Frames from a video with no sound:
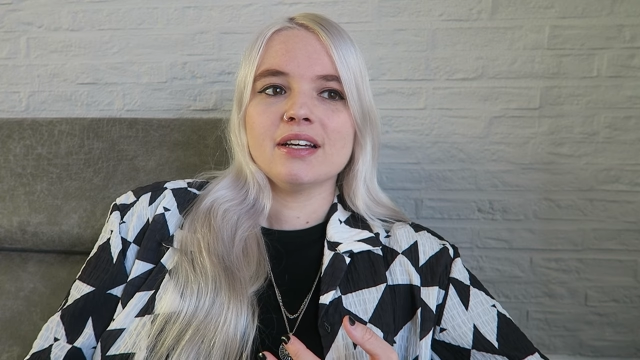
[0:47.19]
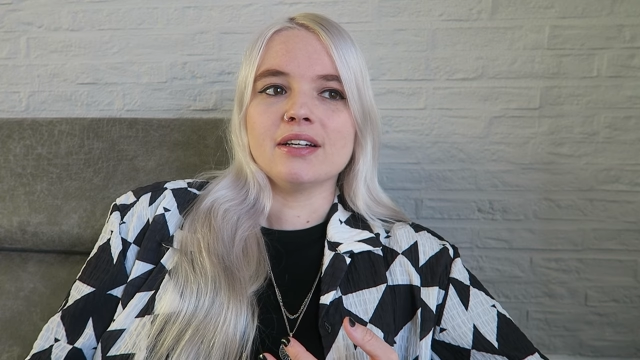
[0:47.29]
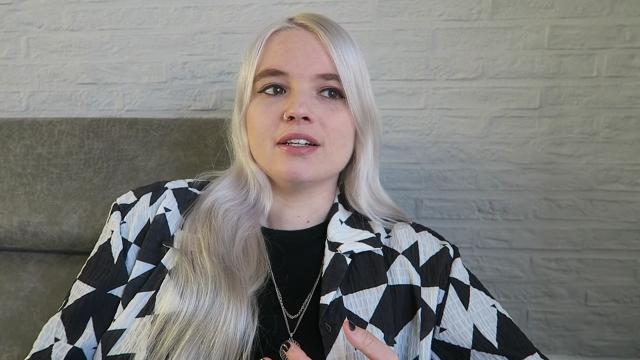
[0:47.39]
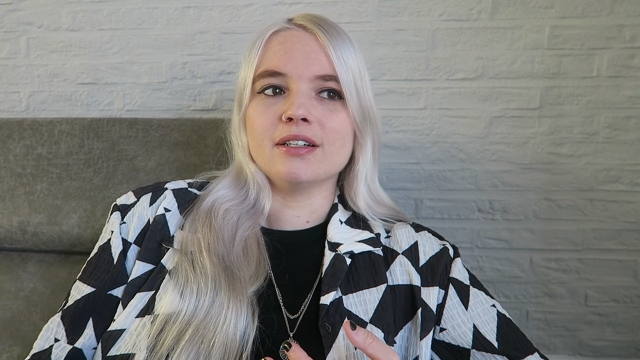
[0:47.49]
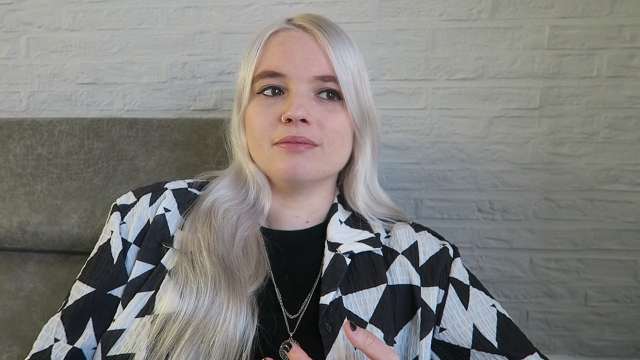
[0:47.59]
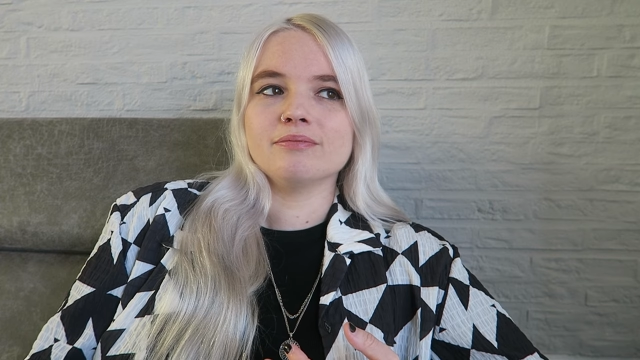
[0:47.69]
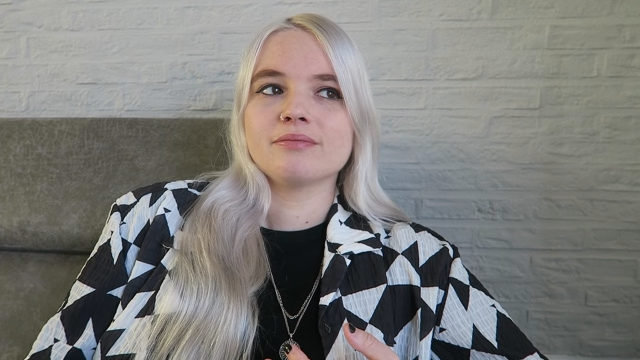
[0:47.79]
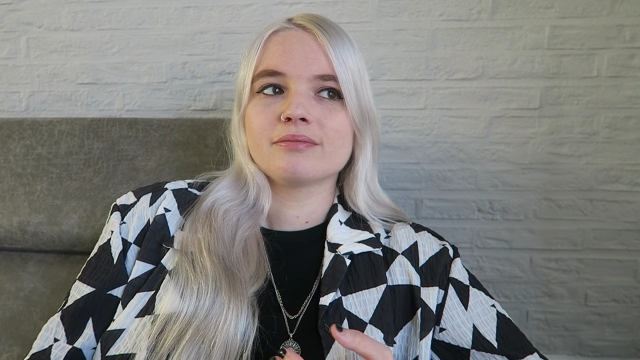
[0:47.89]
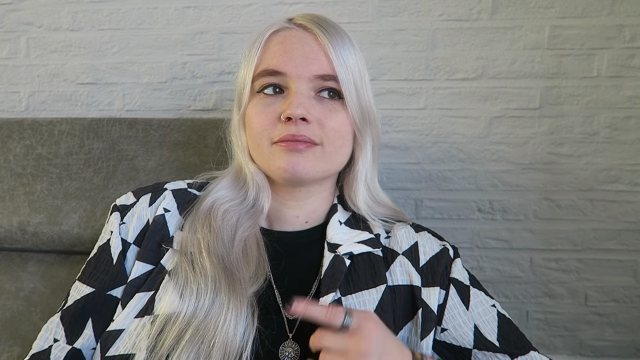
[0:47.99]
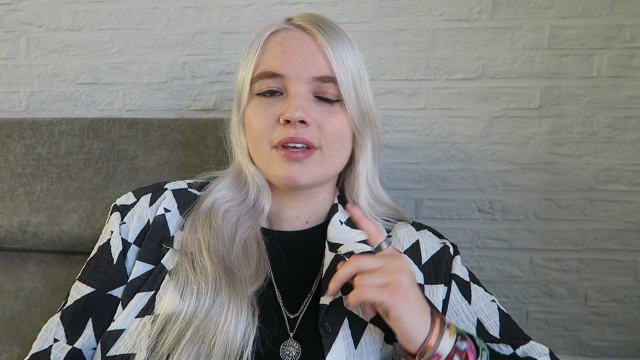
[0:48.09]
Um,
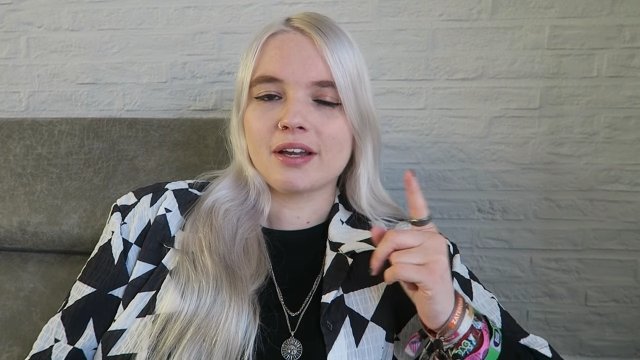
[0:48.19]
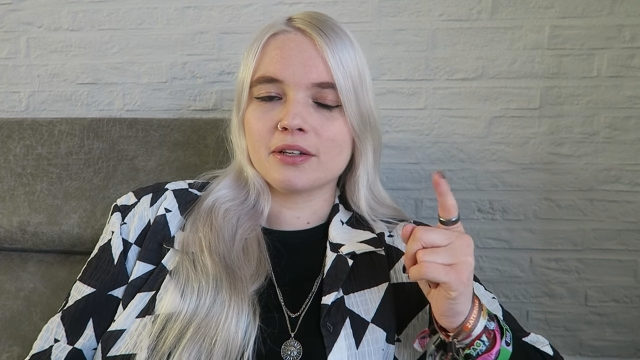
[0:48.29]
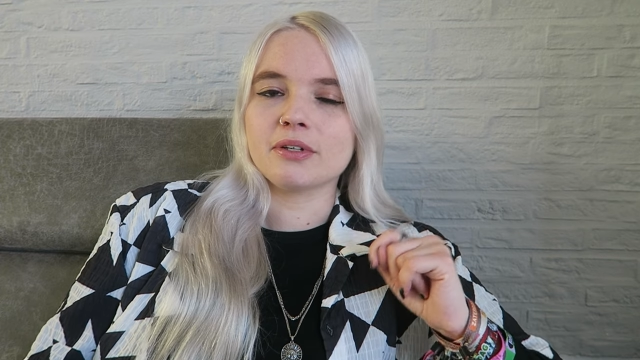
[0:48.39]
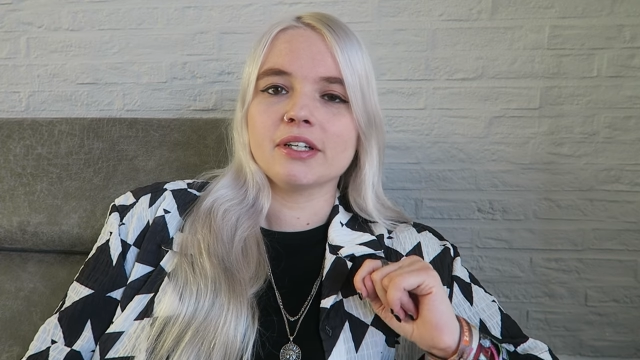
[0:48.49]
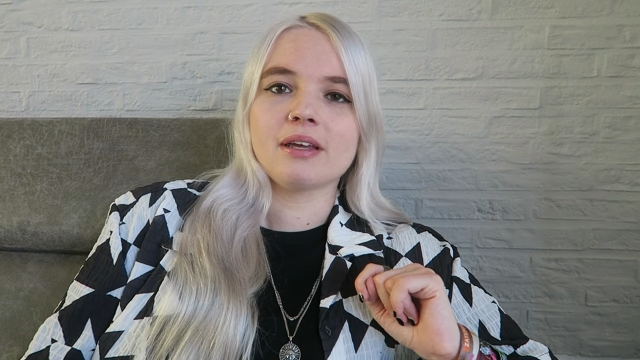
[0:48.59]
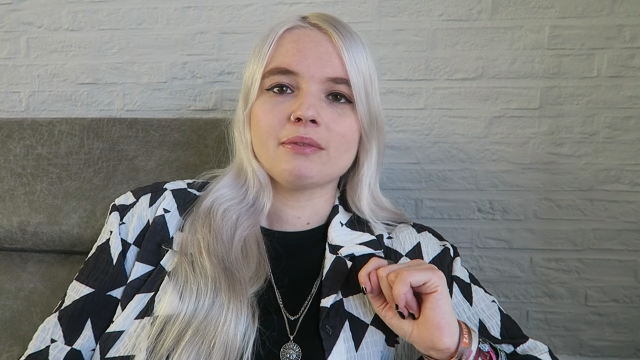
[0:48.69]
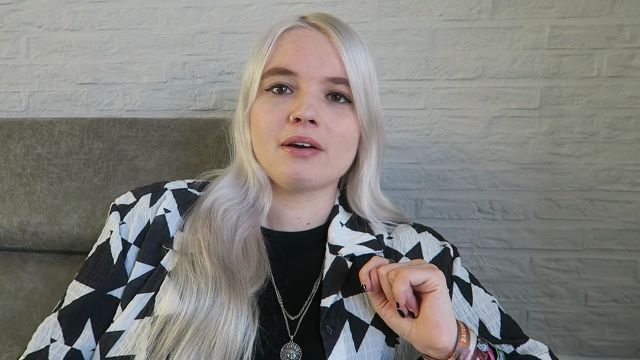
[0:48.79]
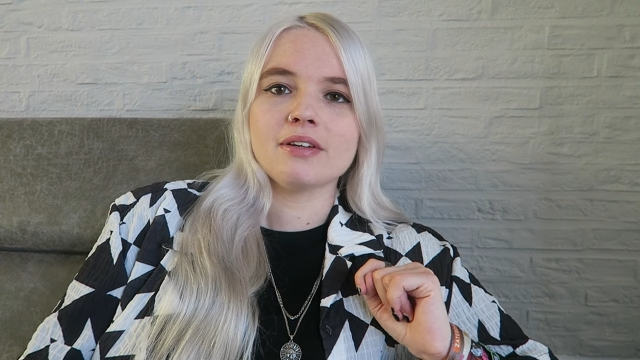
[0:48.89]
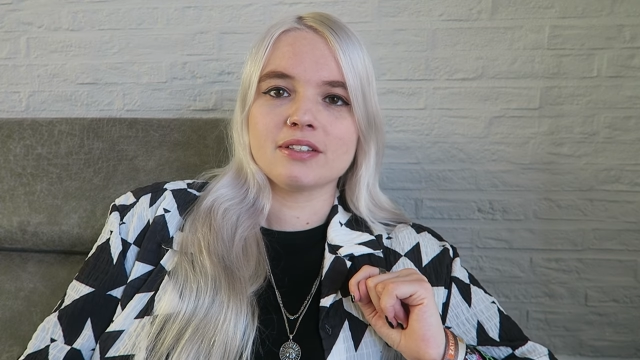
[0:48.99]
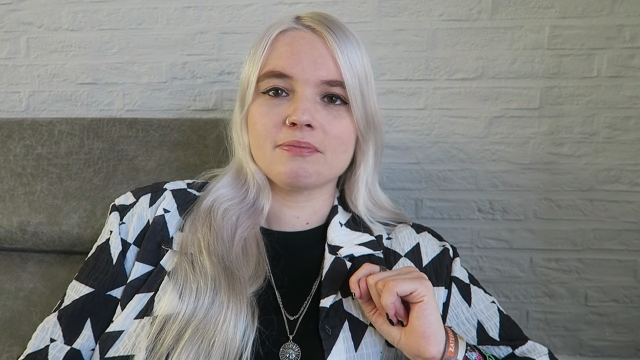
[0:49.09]
I know her name
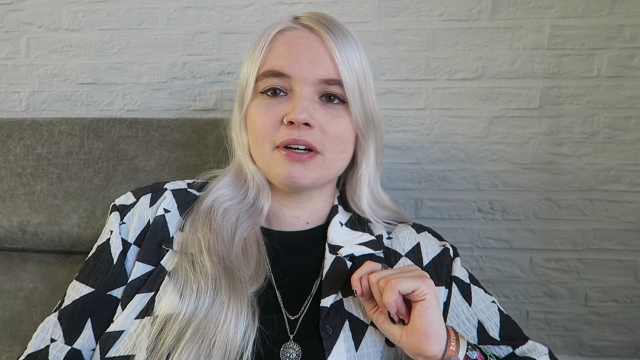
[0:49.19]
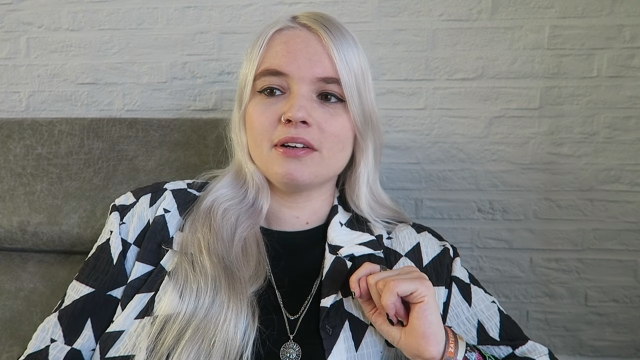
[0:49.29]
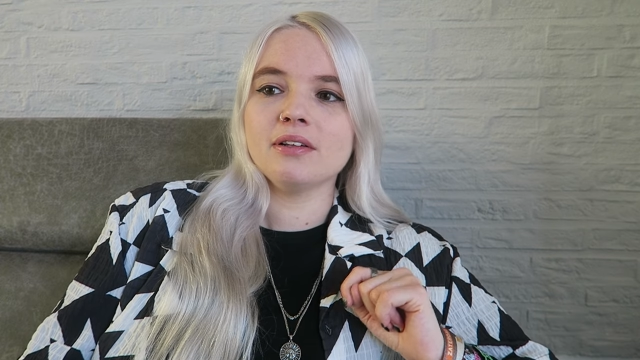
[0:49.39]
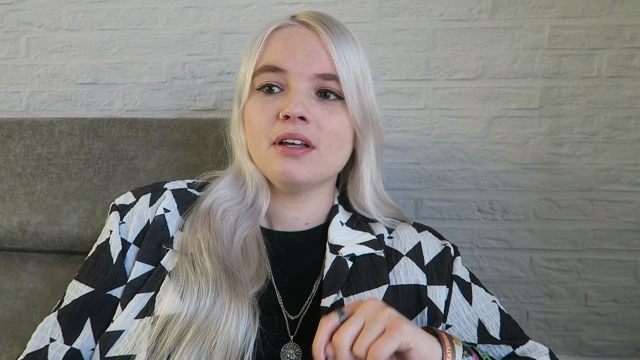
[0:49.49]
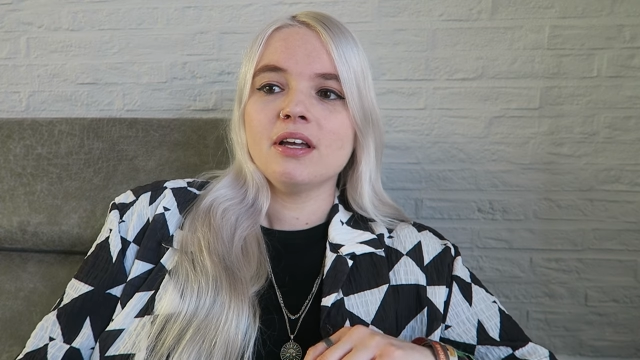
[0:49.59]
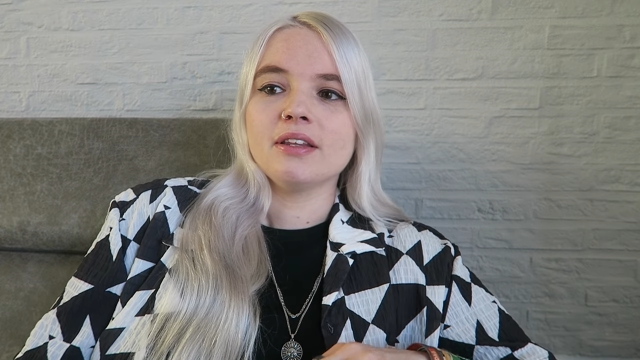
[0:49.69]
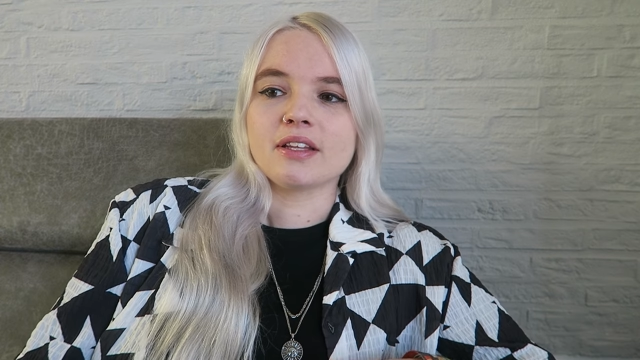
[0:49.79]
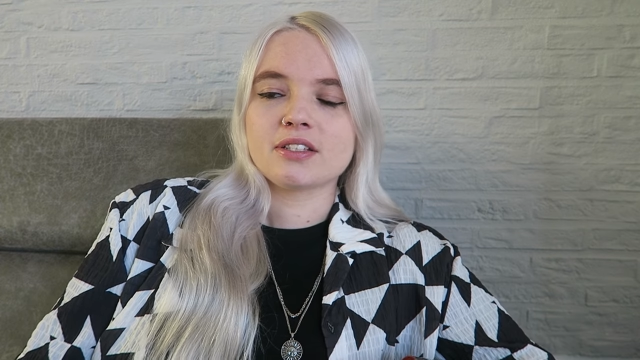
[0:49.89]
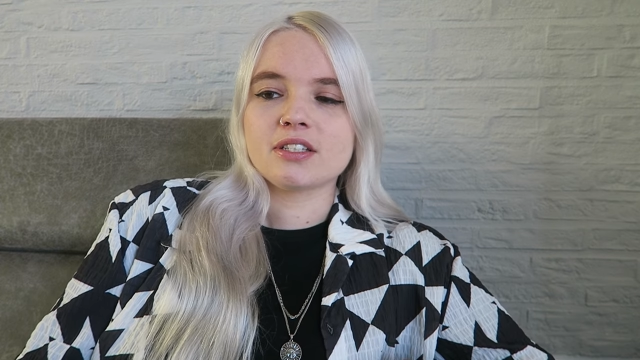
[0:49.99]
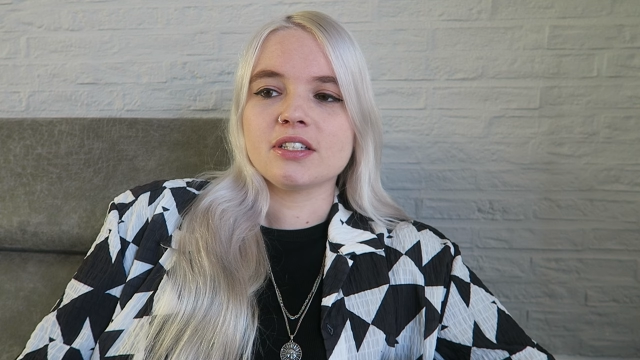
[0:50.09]
now, Belle.
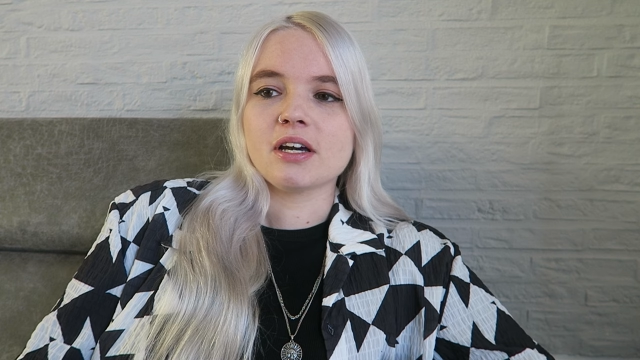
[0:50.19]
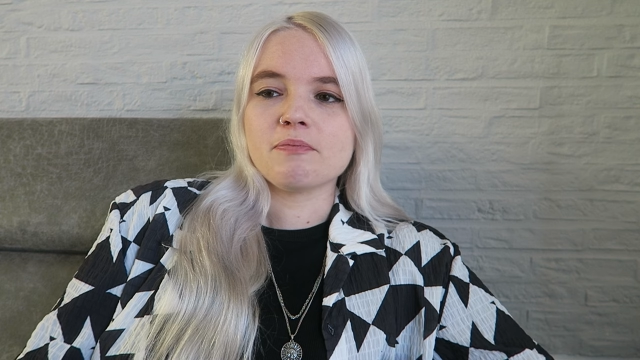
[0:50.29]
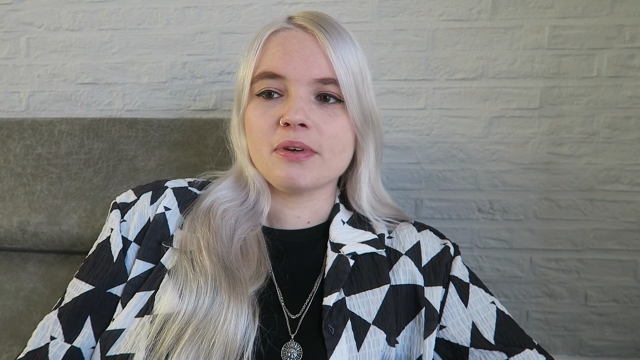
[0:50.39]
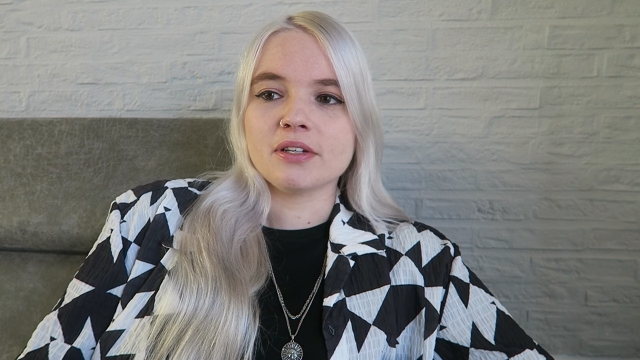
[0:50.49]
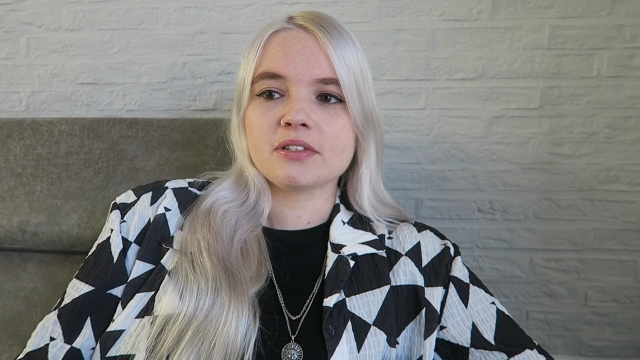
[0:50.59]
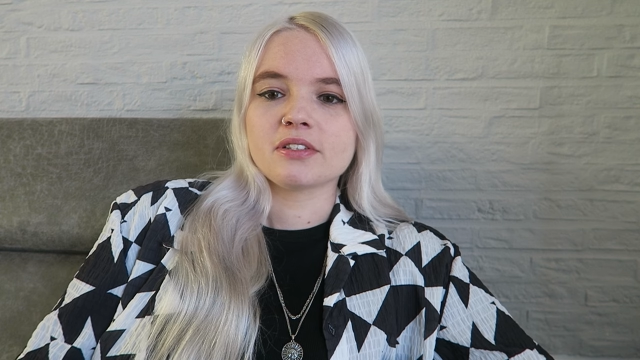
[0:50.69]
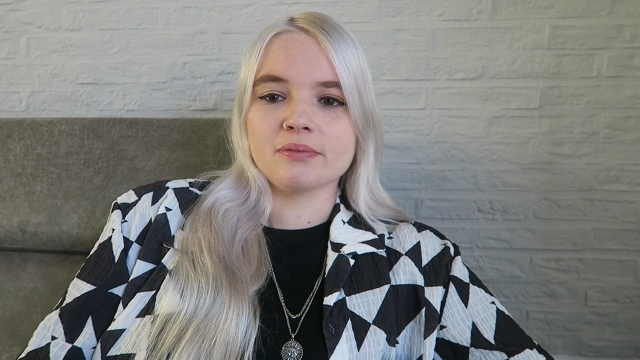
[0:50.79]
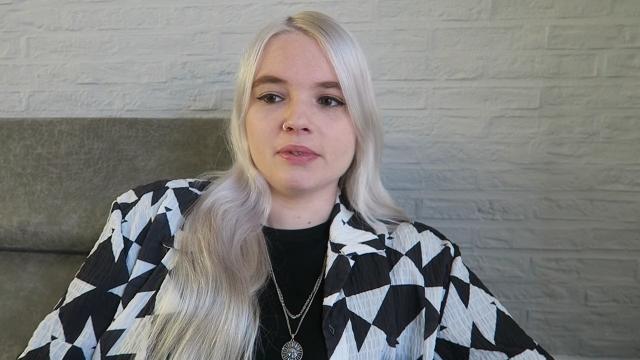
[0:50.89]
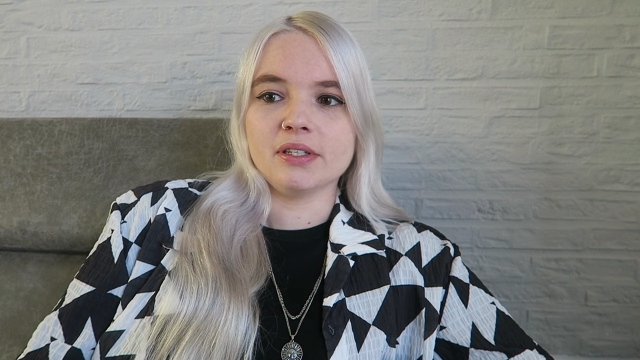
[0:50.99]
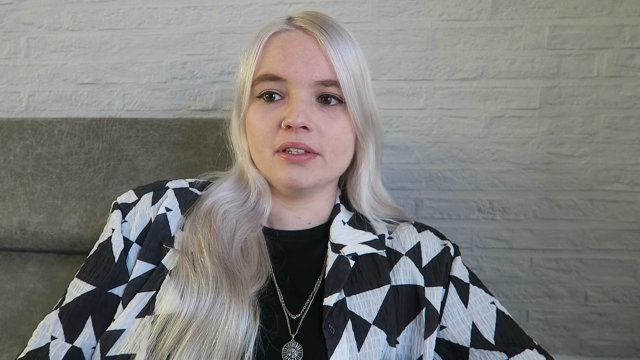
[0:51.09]
that she appears to
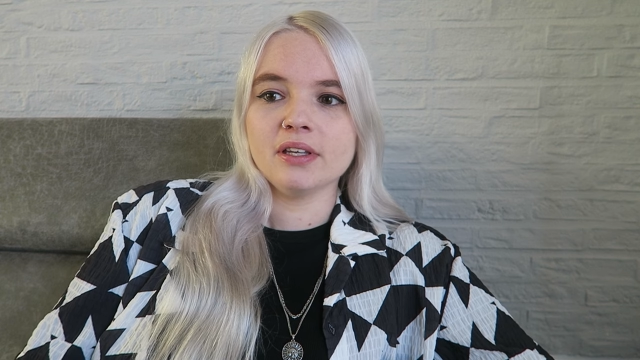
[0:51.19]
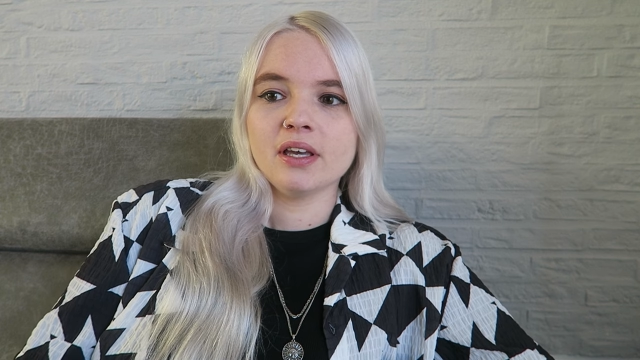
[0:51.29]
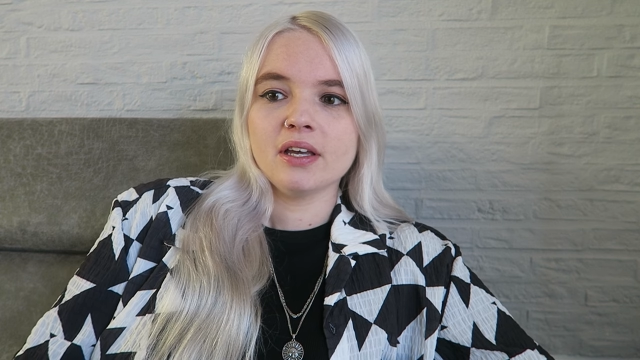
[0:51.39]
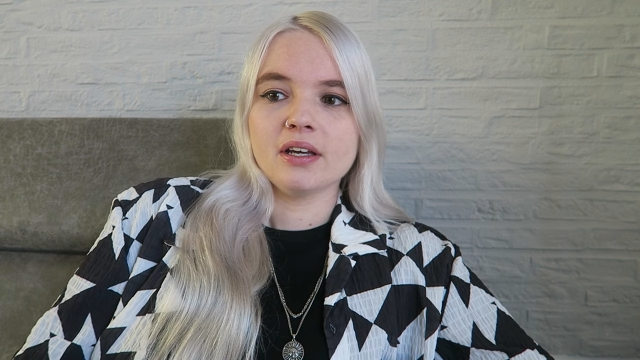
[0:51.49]
be